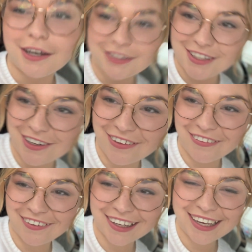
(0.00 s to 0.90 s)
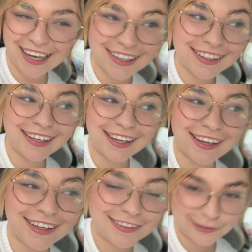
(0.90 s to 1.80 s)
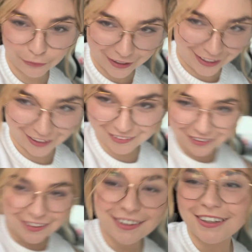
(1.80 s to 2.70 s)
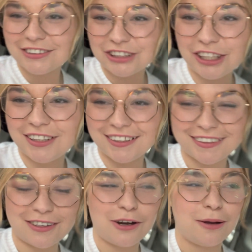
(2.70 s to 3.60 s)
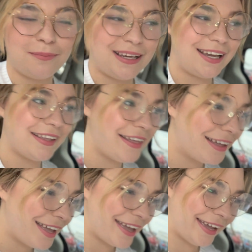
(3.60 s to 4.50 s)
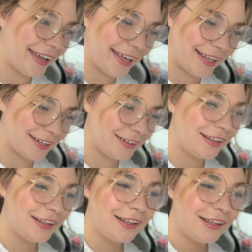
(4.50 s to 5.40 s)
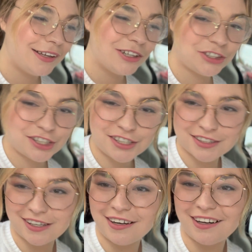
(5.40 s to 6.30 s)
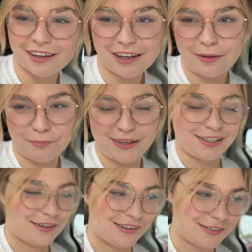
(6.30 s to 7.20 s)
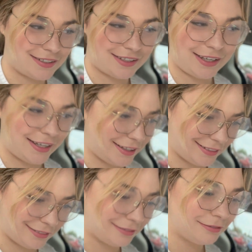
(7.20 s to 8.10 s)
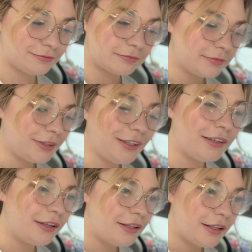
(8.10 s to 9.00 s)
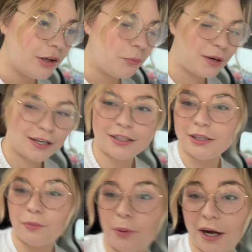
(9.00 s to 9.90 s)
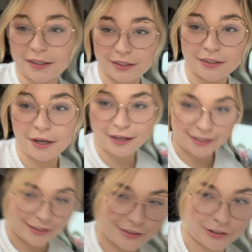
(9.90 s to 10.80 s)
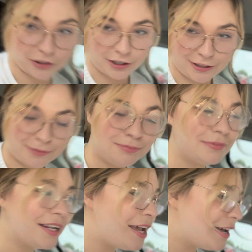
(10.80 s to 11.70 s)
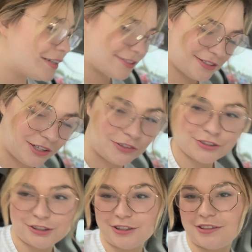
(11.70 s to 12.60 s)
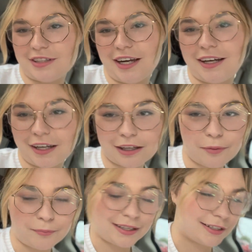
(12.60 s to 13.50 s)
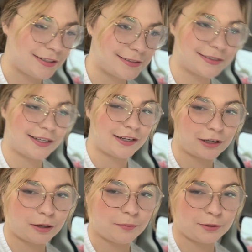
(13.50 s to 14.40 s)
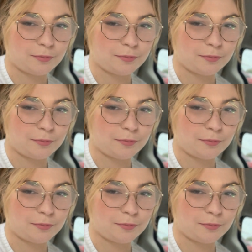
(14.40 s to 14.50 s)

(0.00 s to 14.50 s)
So Kaylee is awake. She just called me and she's gonna come meet us, and we're in the parking lot in the car, so she's gonna come meet us in a couple